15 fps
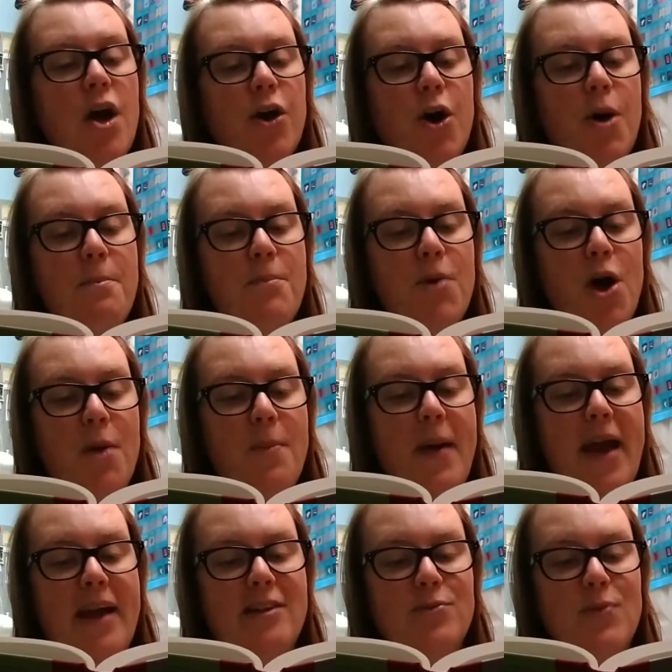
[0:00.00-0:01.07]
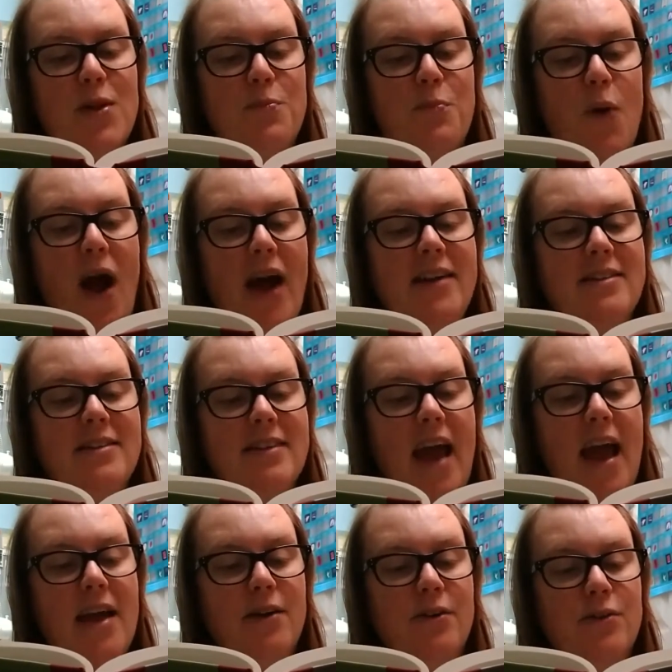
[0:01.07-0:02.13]
come mermaids with bright
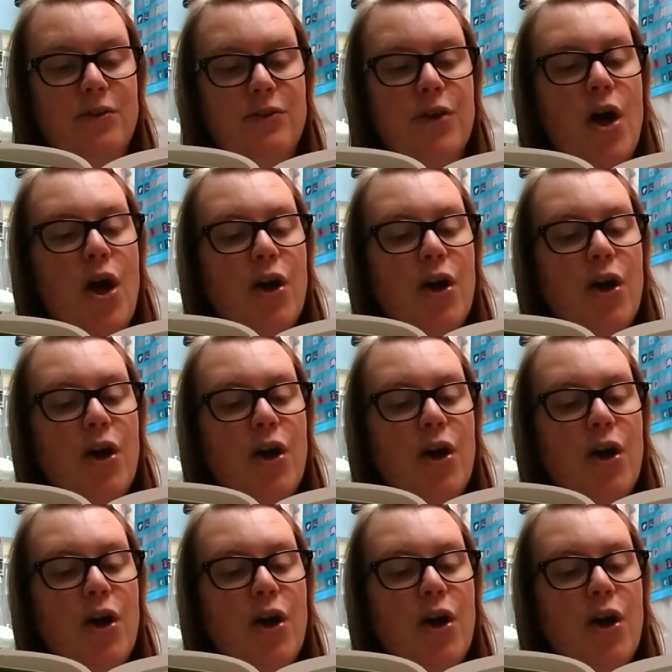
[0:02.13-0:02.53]
scales,